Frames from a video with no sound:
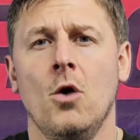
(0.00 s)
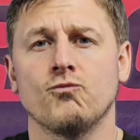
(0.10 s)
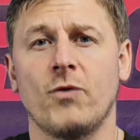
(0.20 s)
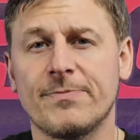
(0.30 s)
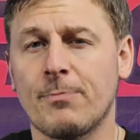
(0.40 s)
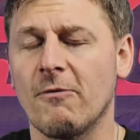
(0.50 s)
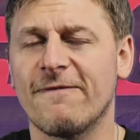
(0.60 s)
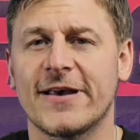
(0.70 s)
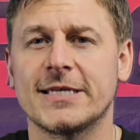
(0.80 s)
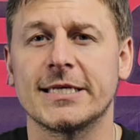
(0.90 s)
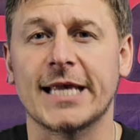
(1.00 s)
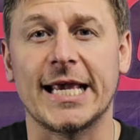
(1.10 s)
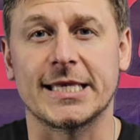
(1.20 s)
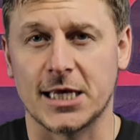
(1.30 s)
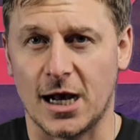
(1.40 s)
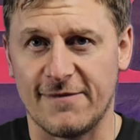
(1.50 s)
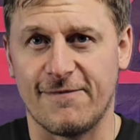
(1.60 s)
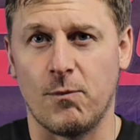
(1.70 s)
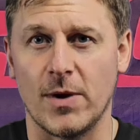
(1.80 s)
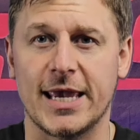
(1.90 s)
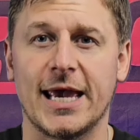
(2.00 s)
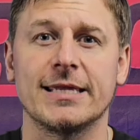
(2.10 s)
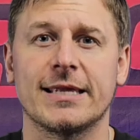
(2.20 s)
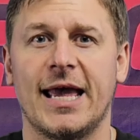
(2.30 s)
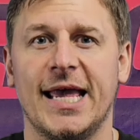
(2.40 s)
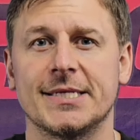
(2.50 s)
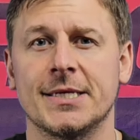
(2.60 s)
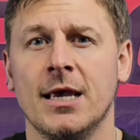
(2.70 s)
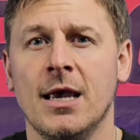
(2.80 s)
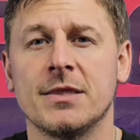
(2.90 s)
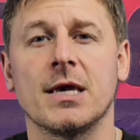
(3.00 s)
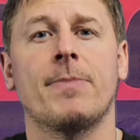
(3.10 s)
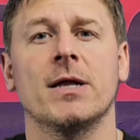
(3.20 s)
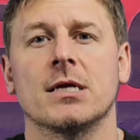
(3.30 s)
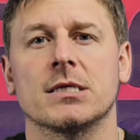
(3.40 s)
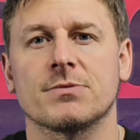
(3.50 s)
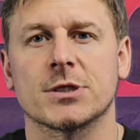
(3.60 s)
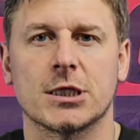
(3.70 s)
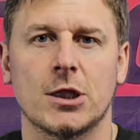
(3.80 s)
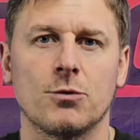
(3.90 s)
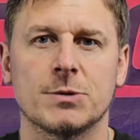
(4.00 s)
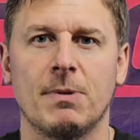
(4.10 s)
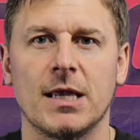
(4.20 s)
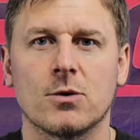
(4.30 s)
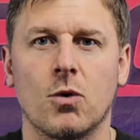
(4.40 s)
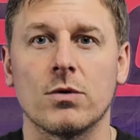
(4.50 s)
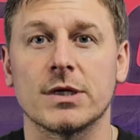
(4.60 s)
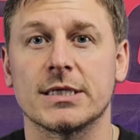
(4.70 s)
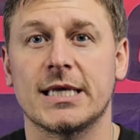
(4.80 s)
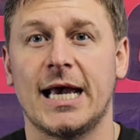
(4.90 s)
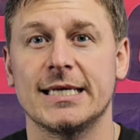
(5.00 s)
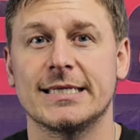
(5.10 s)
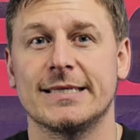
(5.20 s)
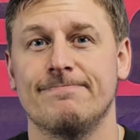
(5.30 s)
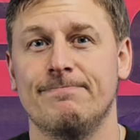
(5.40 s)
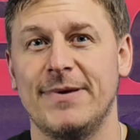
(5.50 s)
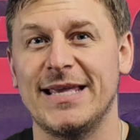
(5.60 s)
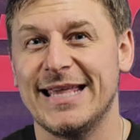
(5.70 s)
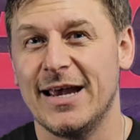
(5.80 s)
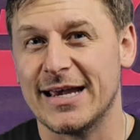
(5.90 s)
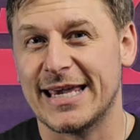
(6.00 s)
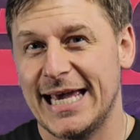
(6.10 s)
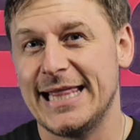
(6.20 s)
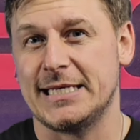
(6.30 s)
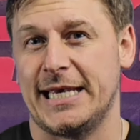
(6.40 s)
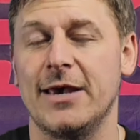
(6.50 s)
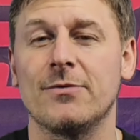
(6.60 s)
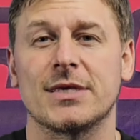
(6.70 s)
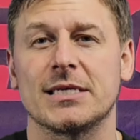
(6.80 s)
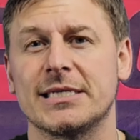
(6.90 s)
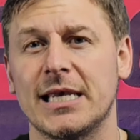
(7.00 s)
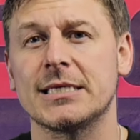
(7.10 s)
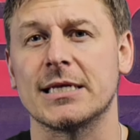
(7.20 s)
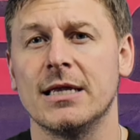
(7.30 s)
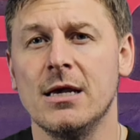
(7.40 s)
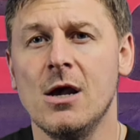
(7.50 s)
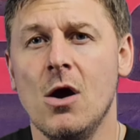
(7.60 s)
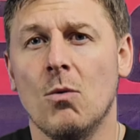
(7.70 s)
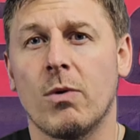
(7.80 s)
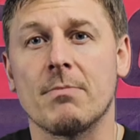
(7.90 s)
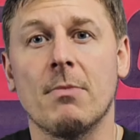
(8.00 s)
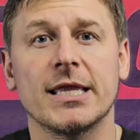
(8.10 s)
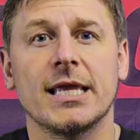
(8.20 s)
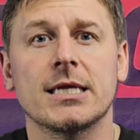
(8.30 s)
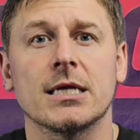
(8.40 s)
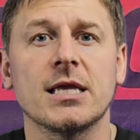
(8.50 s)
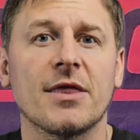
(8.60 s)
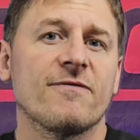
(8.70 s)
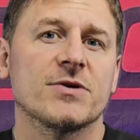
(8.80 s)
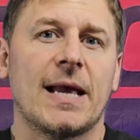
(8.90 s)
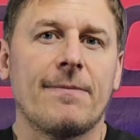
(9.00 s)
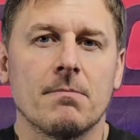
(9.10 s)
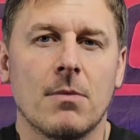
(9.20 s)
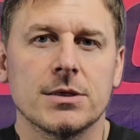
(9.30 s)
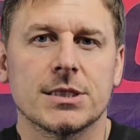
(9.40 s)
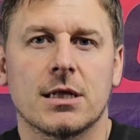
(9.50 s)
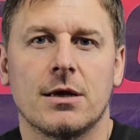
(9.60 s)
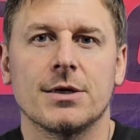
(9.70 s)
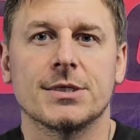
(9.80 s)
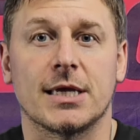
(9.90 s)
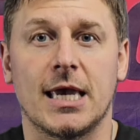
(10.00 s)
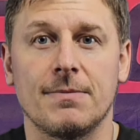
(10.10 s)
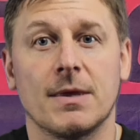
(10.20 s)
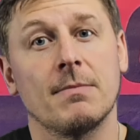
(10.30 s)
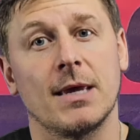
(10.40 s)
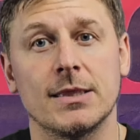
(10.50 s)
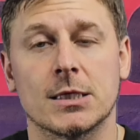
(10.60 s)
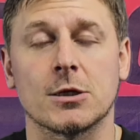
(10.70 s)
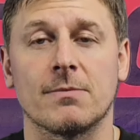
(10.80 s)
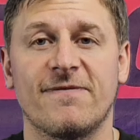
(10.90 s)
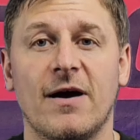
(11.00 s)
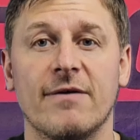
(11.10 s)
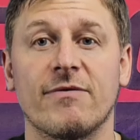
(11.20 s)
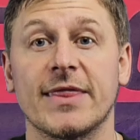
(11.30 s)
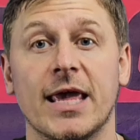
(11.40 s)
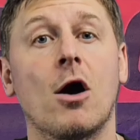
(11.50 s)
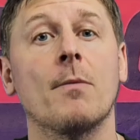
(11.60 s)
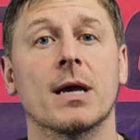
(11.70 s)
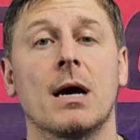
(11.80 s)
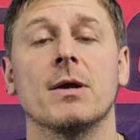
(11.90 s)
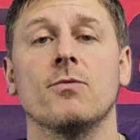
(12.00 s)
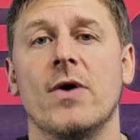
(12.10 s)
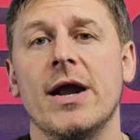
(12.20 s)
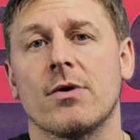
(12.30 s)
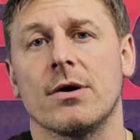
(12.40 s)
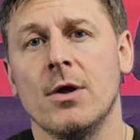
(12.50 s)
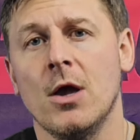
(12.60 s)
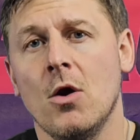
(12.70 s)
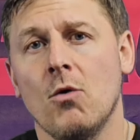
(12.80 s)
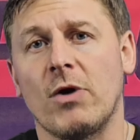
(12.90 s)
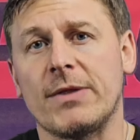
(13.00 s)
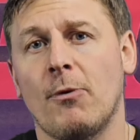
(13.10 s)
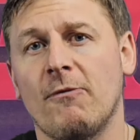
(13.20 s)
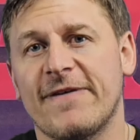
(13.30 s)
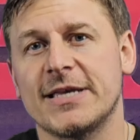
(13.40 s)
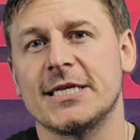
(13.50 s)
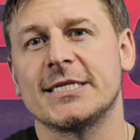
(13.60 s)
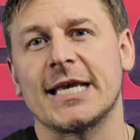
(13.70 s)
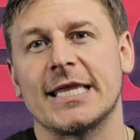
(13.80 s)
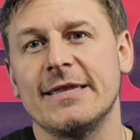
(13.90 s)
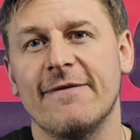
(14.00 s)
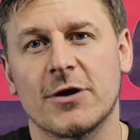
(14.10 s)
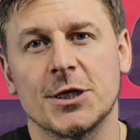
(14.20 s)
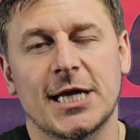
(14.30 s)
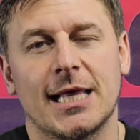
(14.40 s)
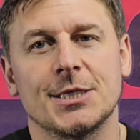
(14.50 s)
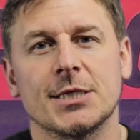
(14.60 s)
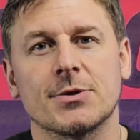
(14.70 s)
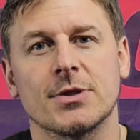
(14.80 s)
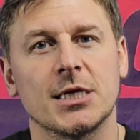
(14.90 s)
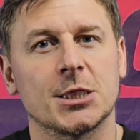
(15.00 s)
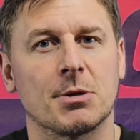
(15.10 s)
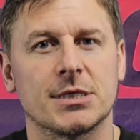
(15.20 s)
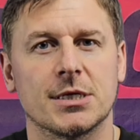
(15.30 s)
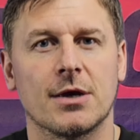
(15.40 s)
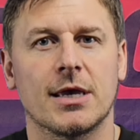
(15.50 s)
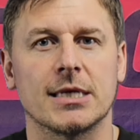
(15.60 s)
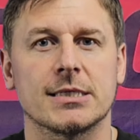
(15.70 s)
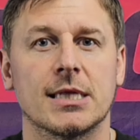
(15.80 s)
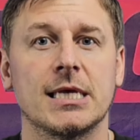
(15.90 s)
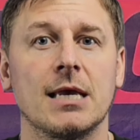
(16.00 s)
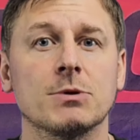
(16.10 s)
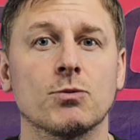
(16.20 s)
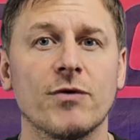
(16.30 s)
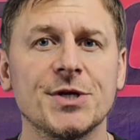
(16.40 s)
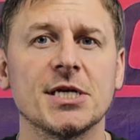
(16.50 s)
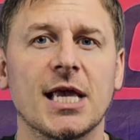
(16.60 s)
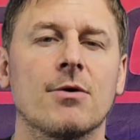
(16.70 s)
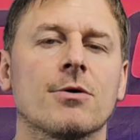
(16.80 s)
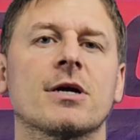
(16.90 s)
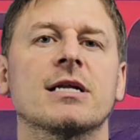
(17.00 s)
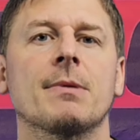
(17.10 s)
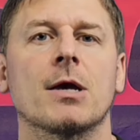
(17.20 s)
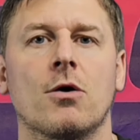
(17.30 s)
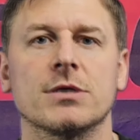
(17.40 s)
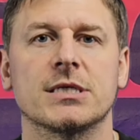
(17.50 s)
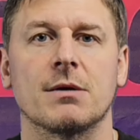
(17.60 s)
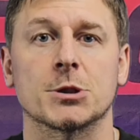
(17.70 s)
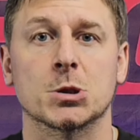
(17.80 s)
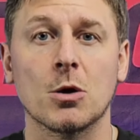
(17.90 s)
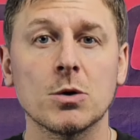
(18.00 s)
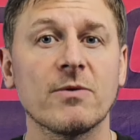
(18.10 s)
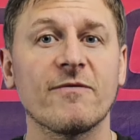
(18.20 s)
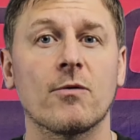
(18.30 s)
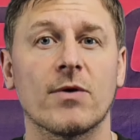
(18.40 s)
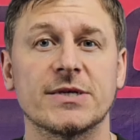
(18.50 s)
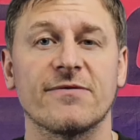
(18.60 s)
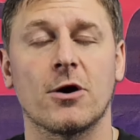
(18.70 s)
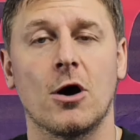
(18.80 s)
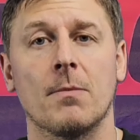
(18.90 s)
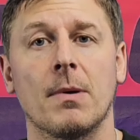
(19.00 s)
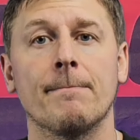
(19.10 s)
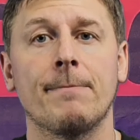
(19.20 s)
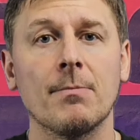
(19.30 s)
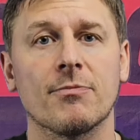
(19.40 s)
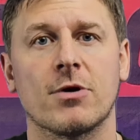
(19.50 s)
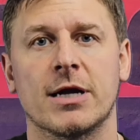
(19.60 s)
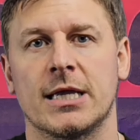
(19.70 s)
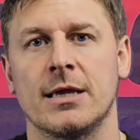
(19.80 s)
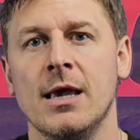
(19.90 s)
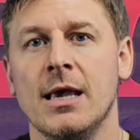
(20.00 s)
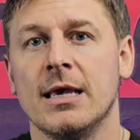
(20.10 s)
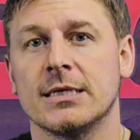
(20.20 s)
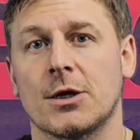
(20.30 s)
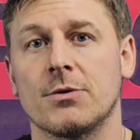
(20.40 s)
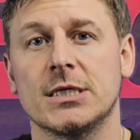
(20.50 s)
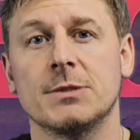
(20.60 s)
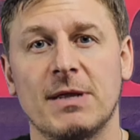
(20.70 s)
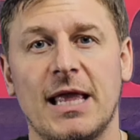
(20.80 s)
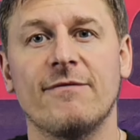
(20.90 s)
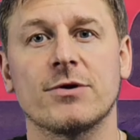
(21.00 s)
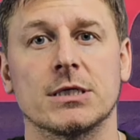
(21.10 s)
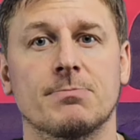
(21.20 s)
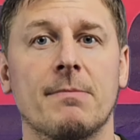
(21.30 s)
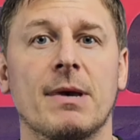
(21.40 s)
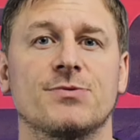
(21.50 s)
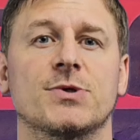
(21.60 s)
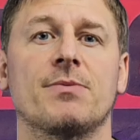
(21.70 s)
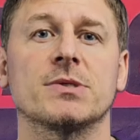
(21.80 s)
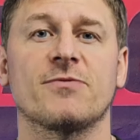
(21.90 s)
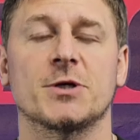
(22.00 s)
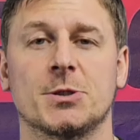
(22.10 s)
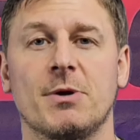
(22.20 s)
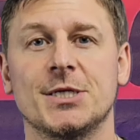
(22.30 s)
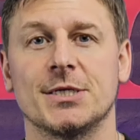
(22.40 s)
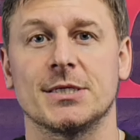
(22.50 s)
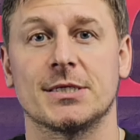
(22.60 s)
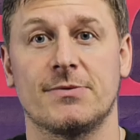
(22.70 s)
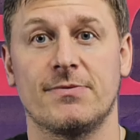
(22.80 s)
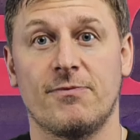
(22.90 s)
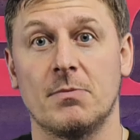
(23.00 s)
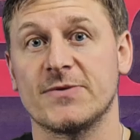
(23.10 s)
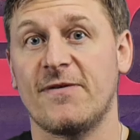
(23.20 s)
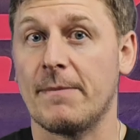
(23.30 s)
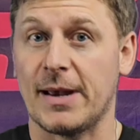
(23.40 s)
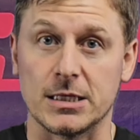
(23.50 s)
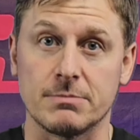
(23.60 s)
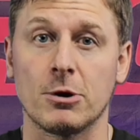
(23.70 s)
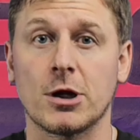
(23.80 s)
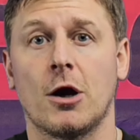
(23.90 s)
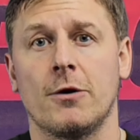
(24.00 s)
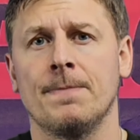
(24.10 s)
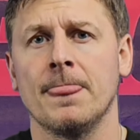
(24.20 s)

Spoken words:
Red Bull faces a tough weekend ahead. The abundance of slow speed corners has been their Achilles heel this season. We might need another Verstappen masterclass to keep them in the top 5, and they are becoming rarer. Red Bull faces significant challenges on these street circuits. The team's rigid aerodynamic concept struggles with aggressive curb and bump riding, so this has been evidenced by Max Verstappen's frustrations from as far back as Monaco.